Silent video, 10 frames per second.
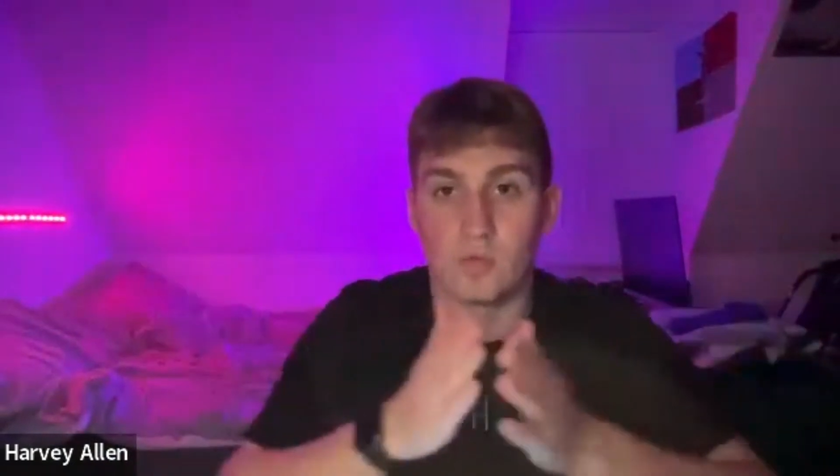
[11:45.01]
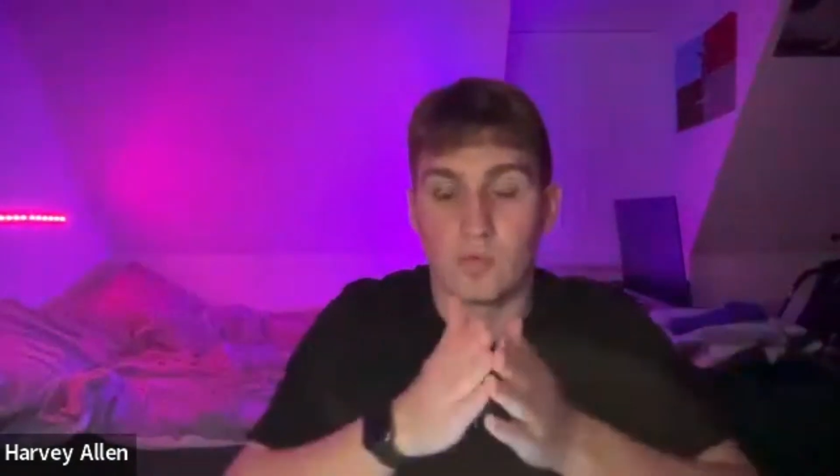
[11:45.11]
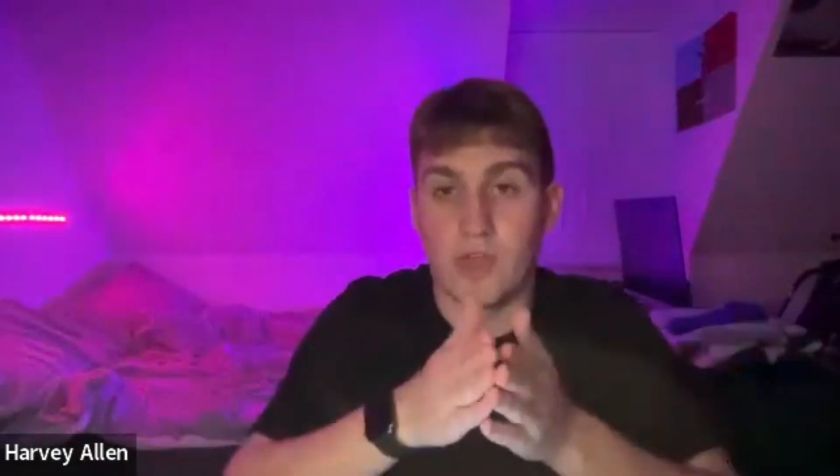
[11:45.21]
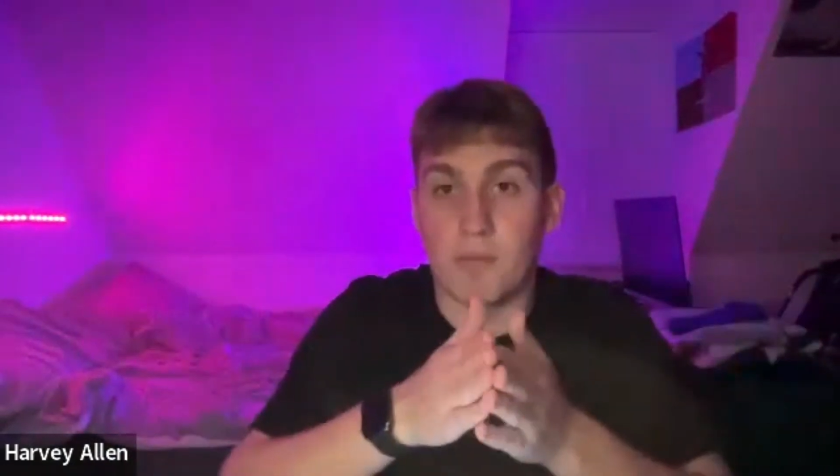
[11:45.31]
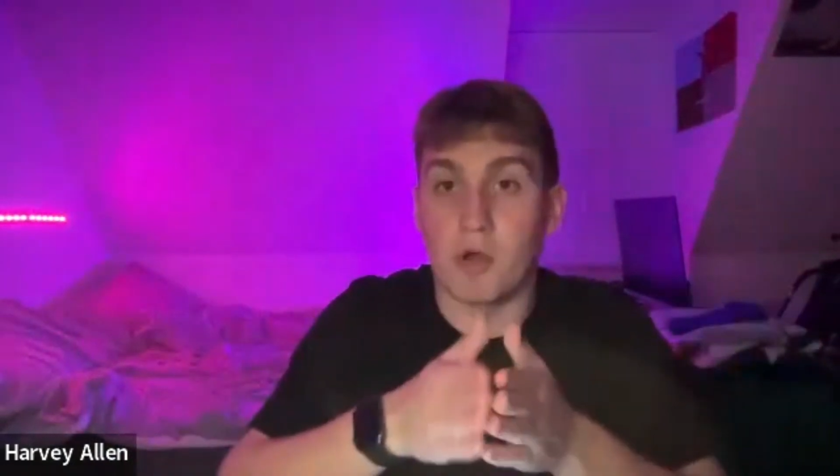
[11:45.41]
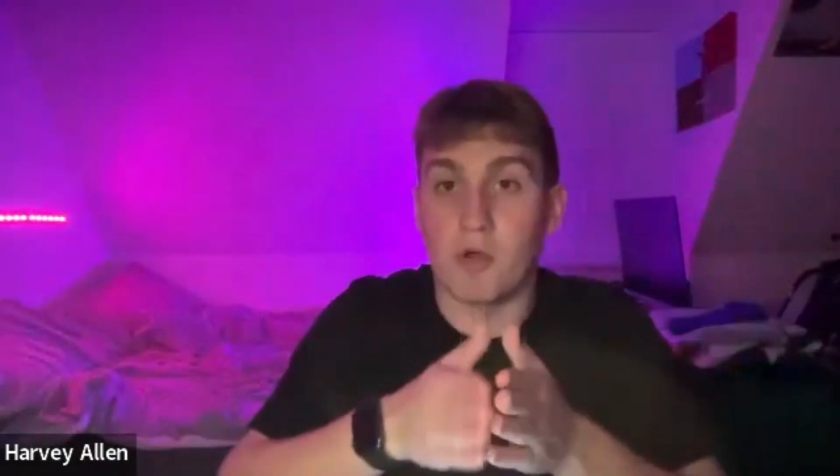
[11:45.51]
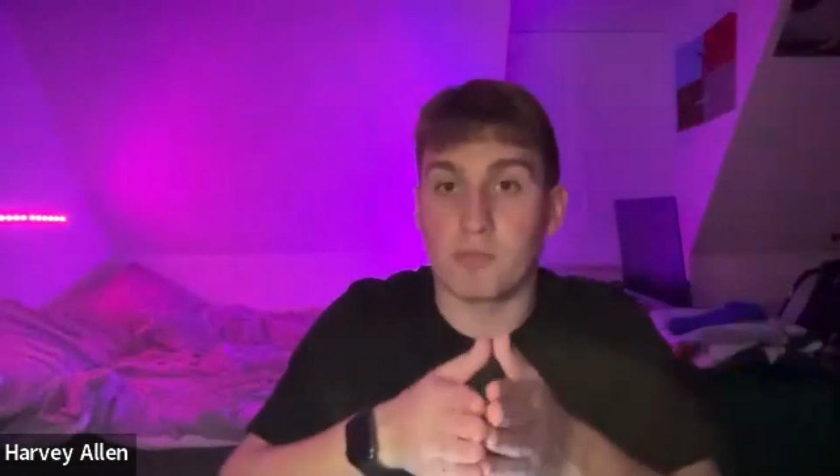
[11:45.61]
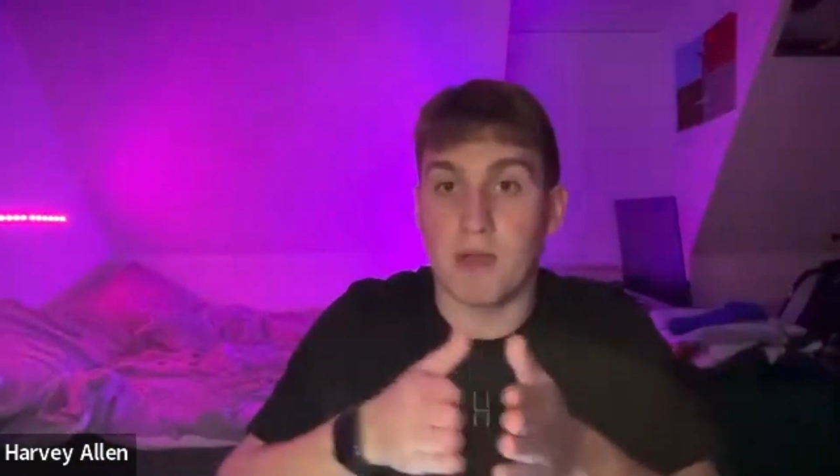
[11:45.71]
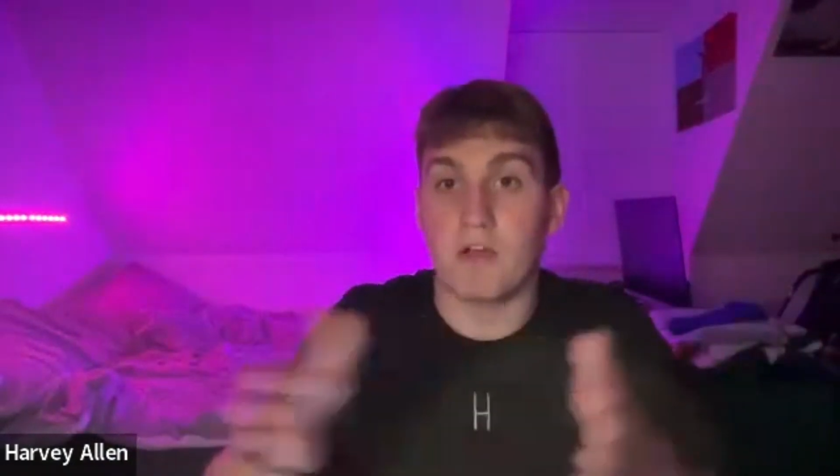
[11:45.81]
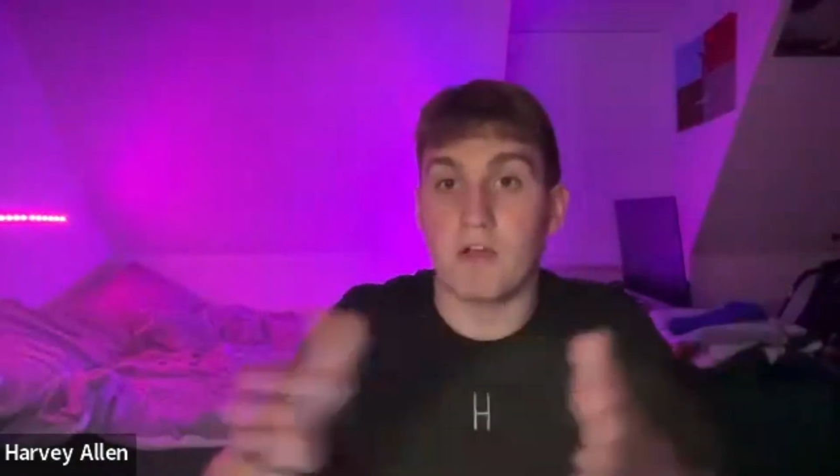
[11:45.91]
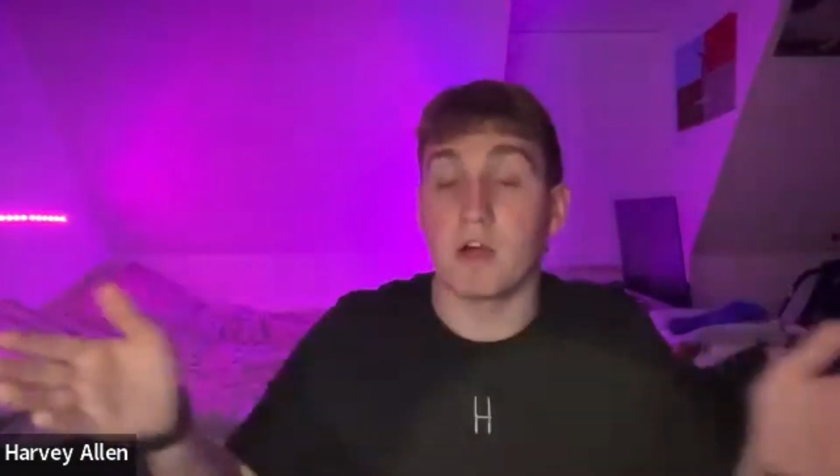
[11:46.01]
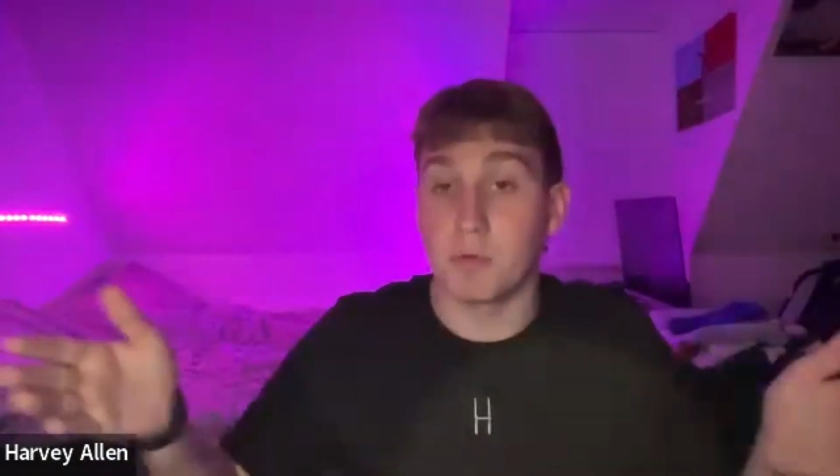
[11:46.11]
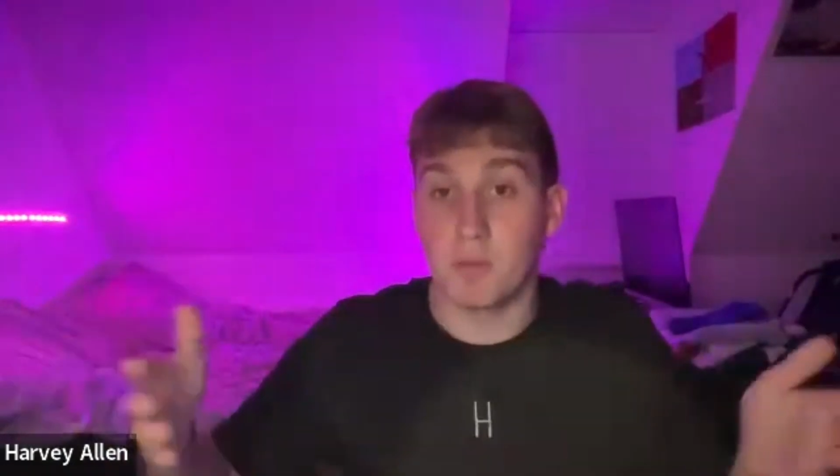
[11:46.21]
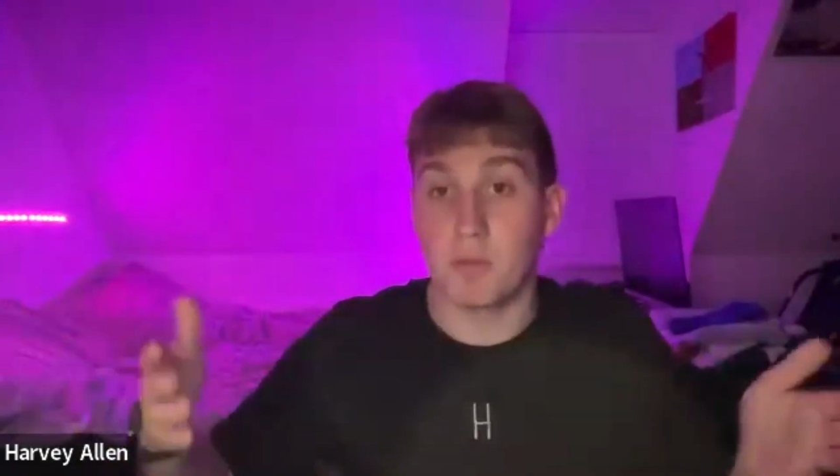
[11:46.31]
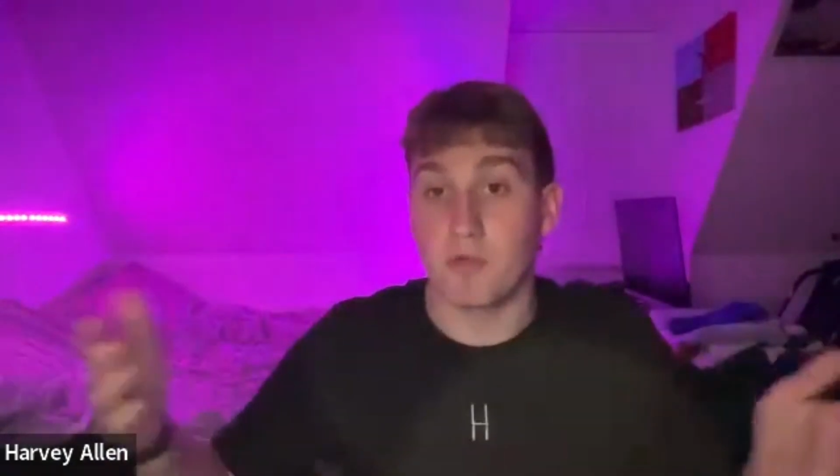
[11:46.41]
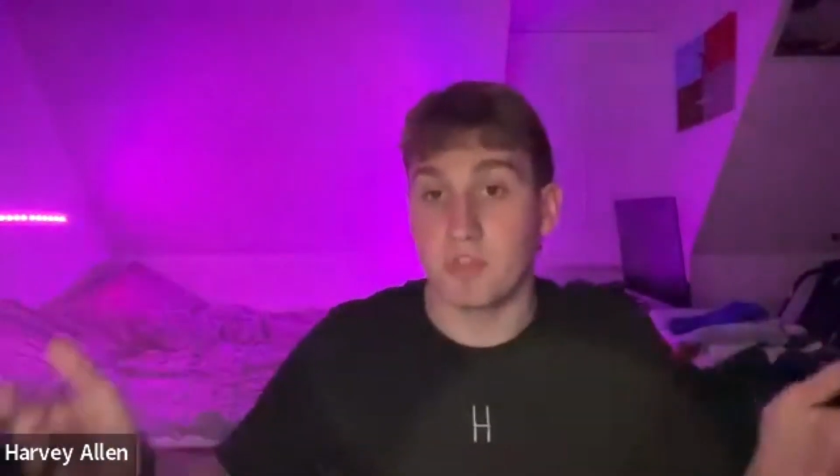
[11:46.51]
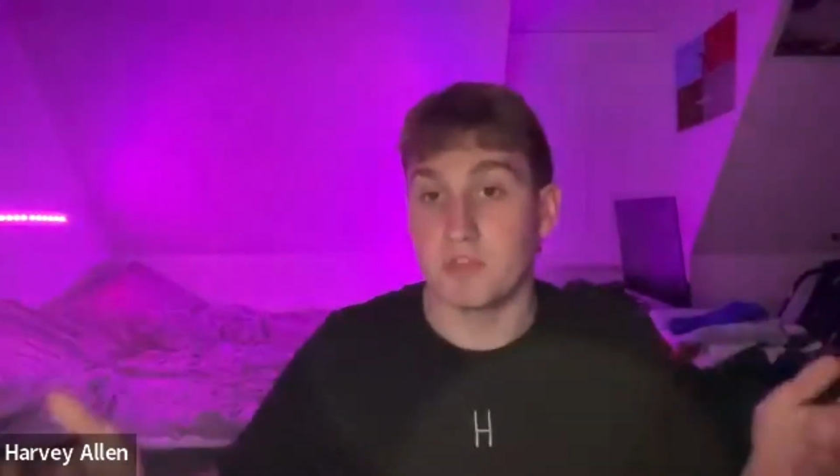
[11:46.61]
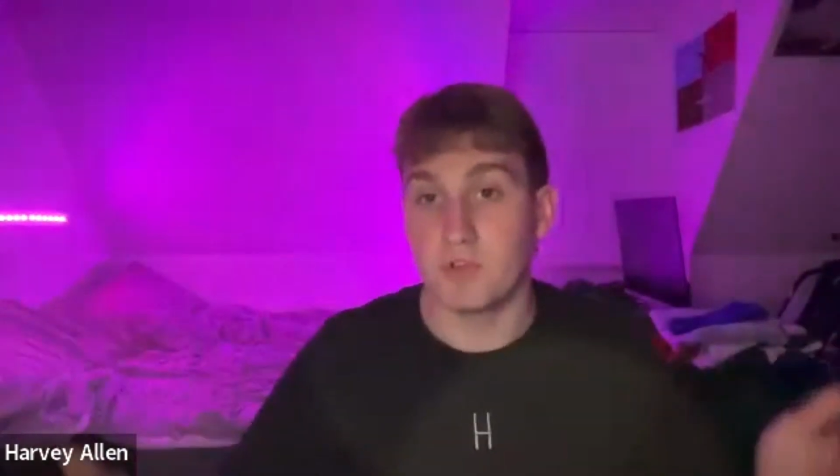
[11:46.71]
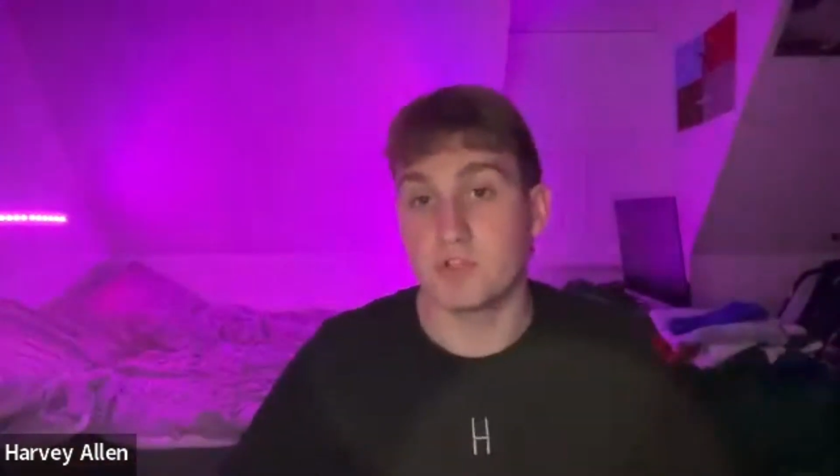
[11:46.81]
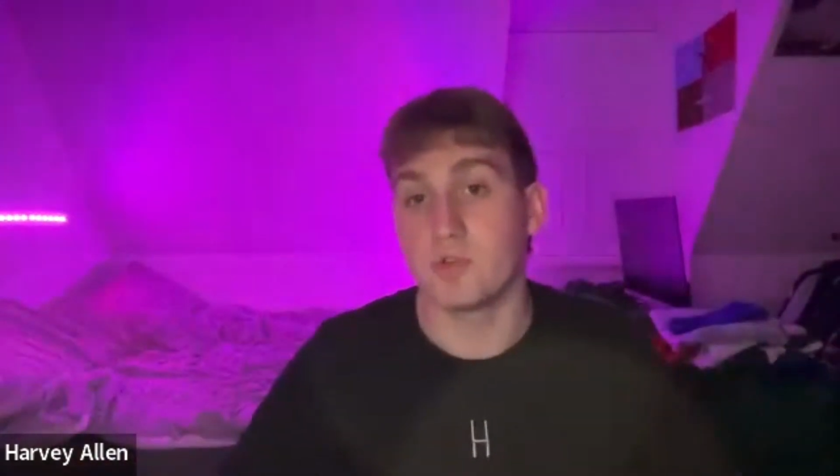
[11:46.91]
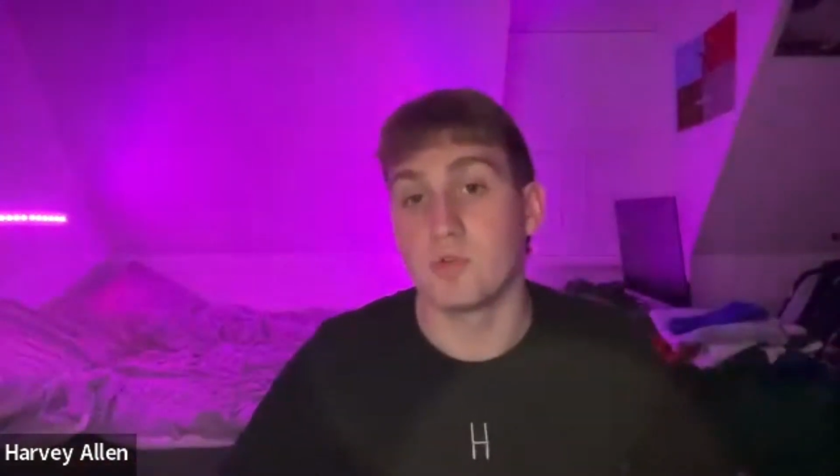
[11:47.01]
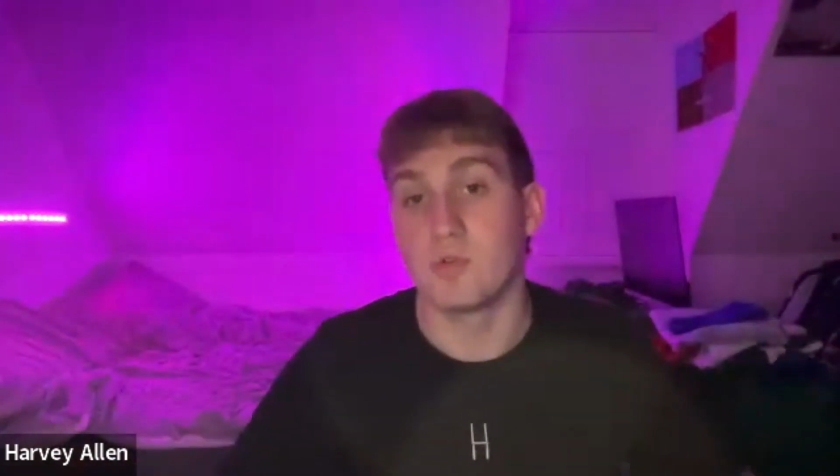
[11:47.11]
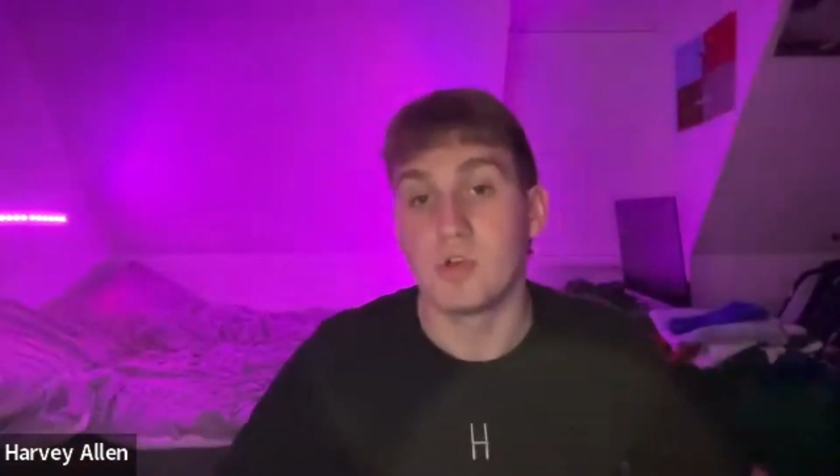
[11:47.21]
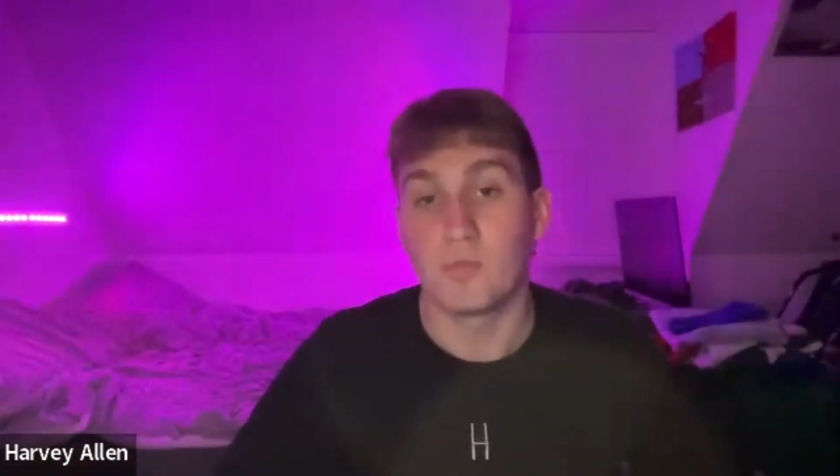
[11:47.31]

where they're both parallel but they're both individual.